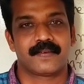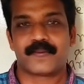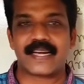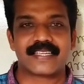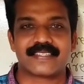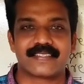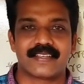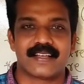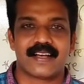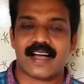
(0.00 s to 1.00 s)
Friends,
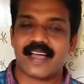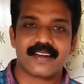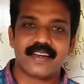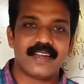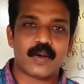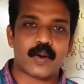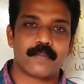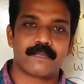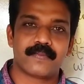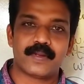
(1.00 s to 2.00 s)
I really
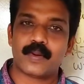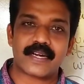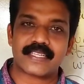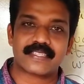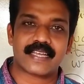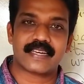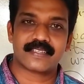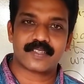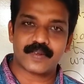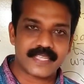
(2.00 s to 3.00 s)
hope you
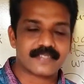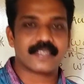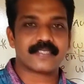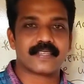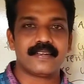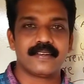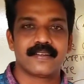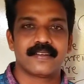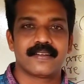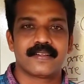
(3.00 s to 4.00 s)
understand today's lesson
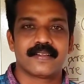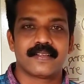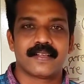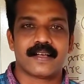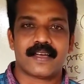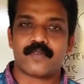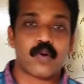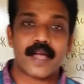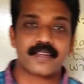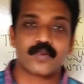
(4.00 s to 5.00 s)
and
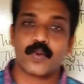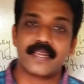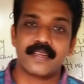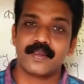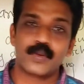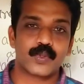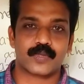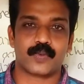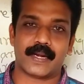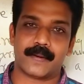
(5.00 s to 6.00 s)
find it very
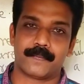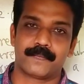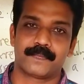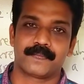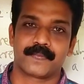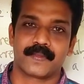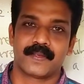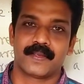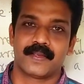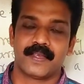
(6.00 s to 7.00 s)
useful.
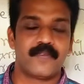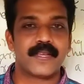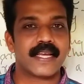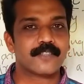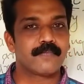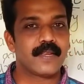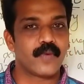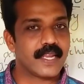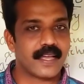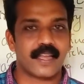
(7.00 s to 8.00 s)
If it has been
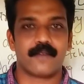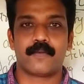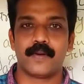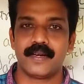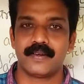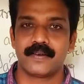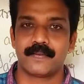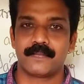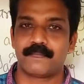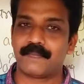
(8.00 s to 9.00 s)
very helpful,
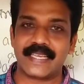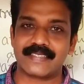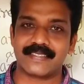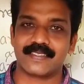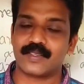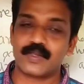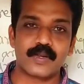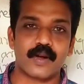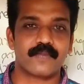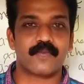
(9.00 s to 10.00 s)
please do
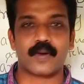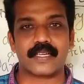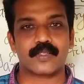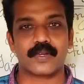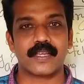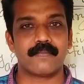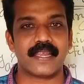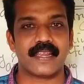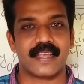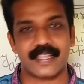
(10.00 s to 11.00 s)
not forget to give
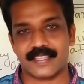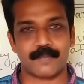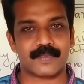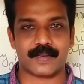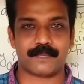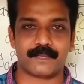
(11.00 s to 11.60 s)
me a thumbs up.